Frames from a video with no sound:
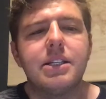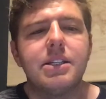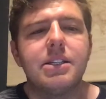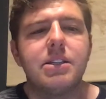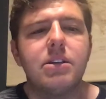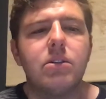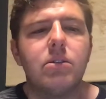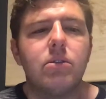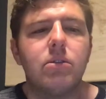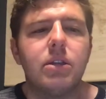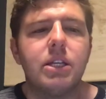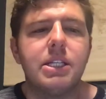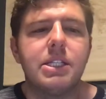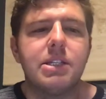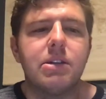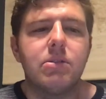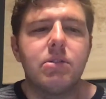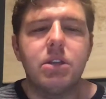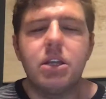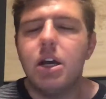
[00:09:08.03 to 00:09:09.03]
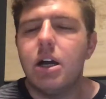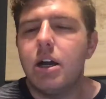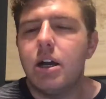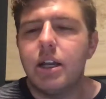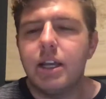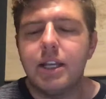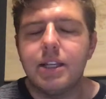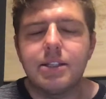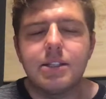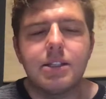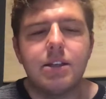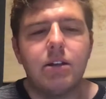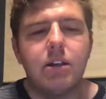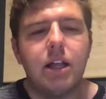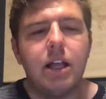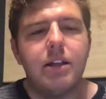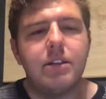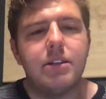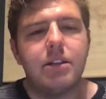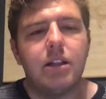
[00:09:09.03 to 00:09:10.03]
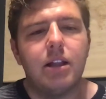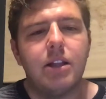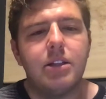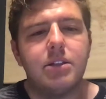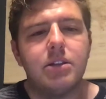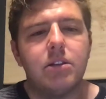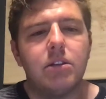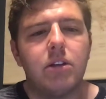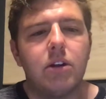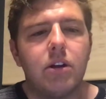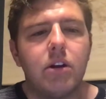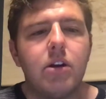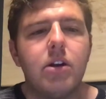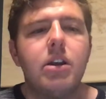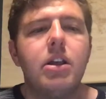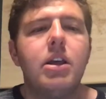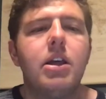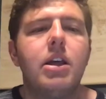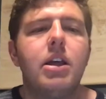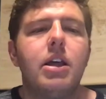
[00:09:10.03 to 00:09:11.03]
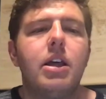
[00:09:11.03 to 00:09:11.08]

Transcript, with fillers: He's still he's still young. He still has a lot to learn.